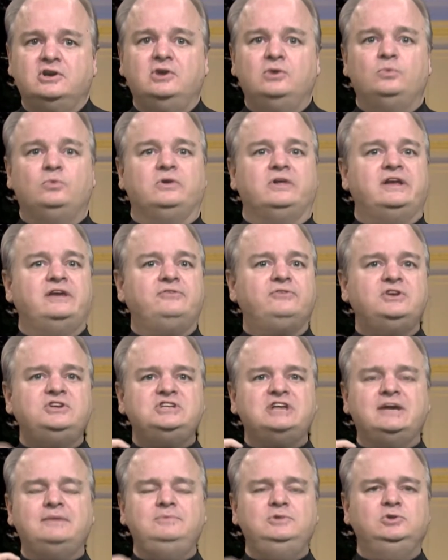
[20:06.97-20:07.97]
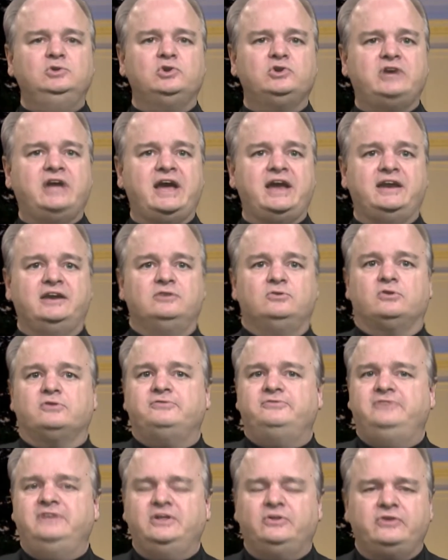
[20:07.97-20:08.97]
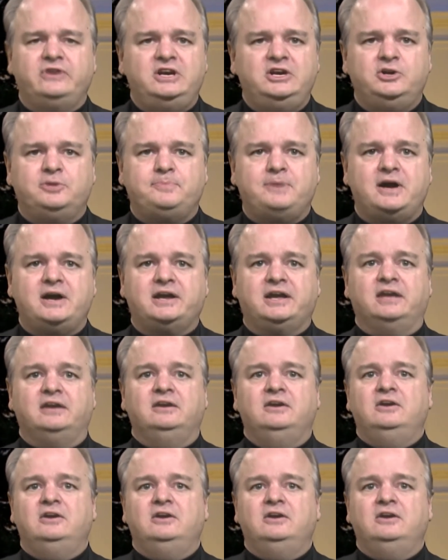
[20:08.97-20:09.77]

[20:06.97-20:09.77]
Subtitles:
Well, every time you look at it or feel it in your pocket,